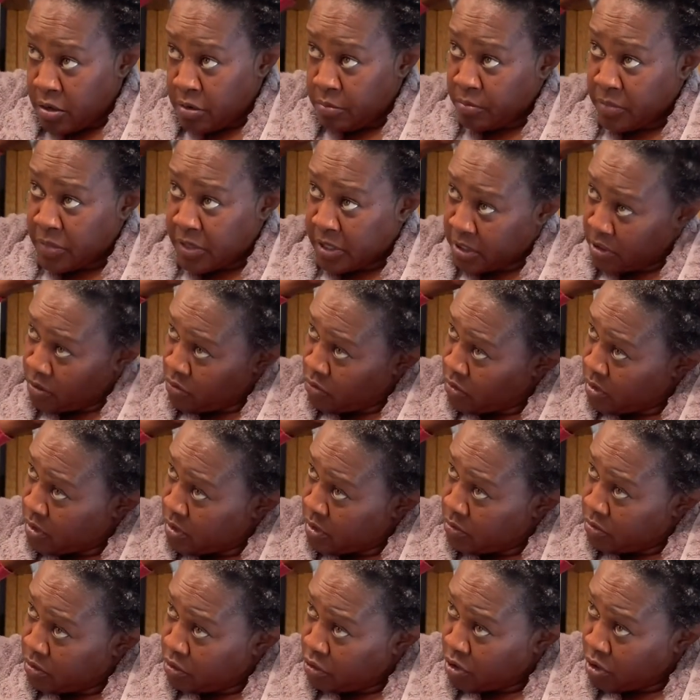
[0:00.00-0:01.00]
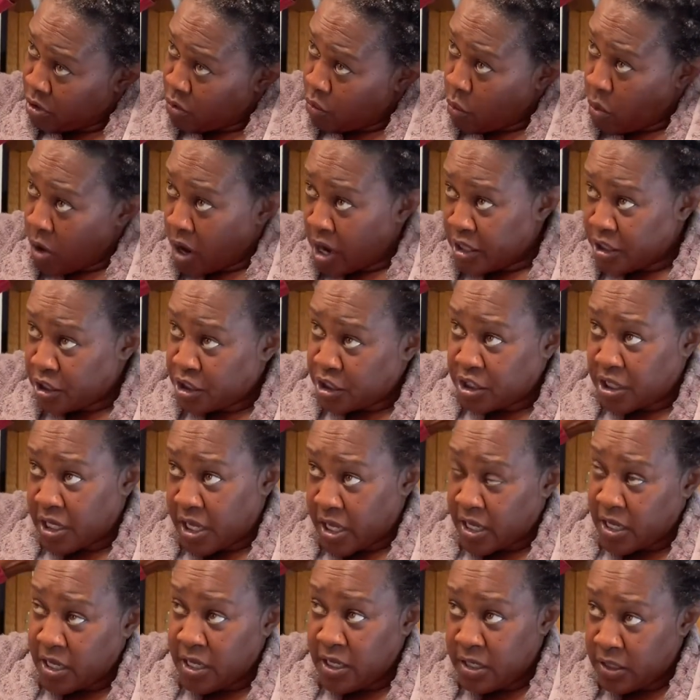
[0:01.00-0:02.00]
But on, you know, wash
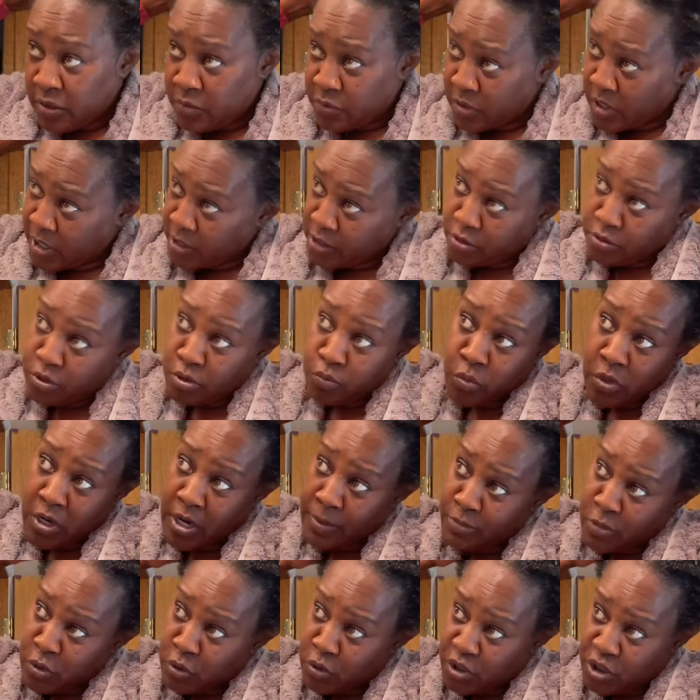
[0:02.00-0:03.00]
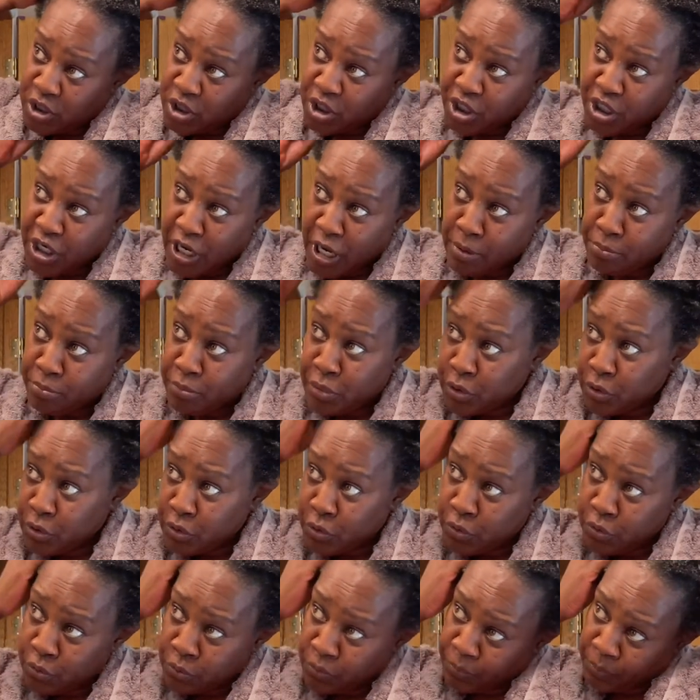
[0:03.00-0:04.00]
day, when I'm using
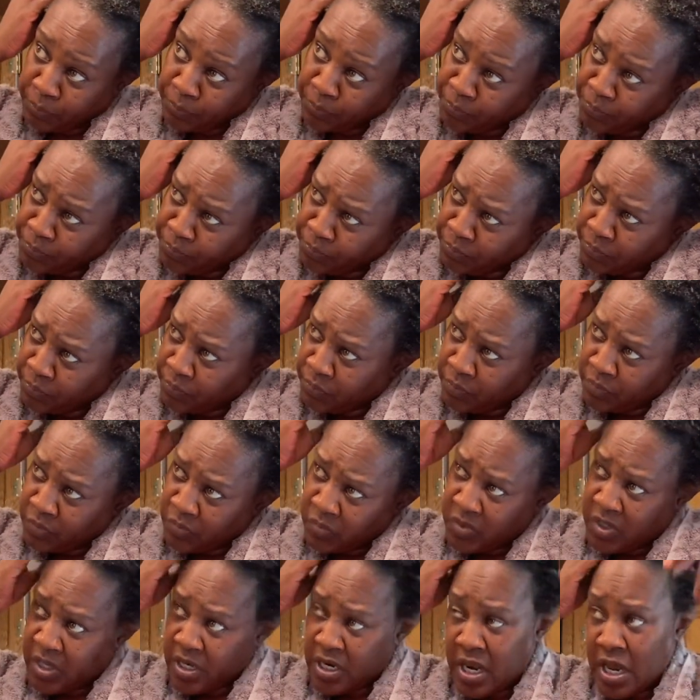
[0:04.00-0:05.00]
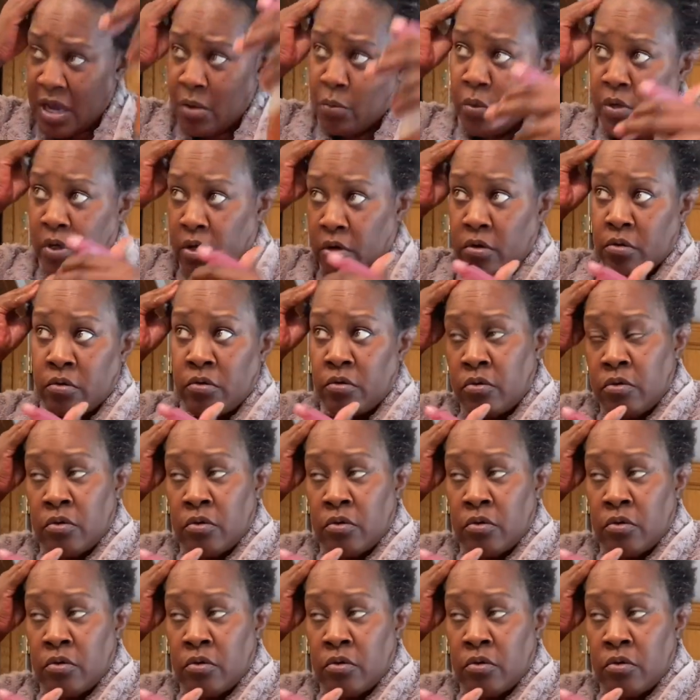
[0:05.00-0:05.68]
shampoo, then I will